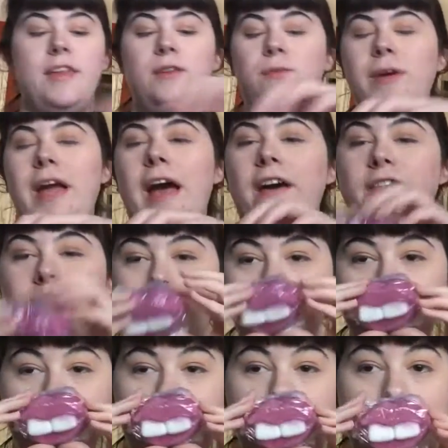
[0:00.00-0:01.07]
And then we have
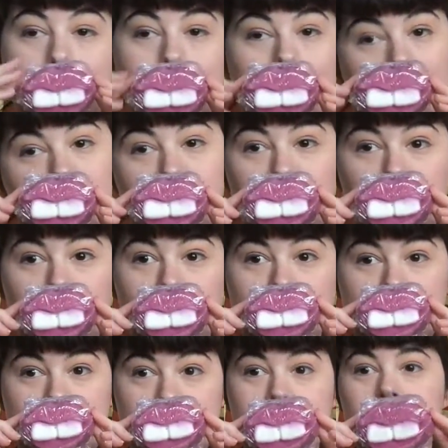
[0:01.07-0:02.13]
my two
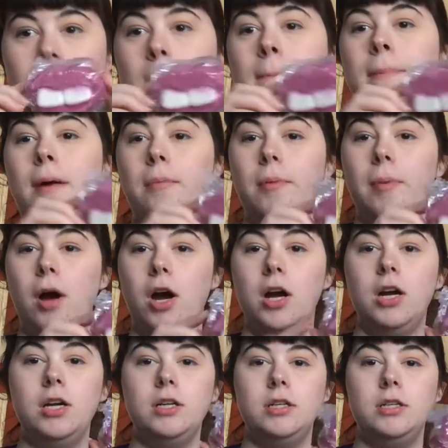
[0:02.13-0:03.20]
front teeth bubble bar.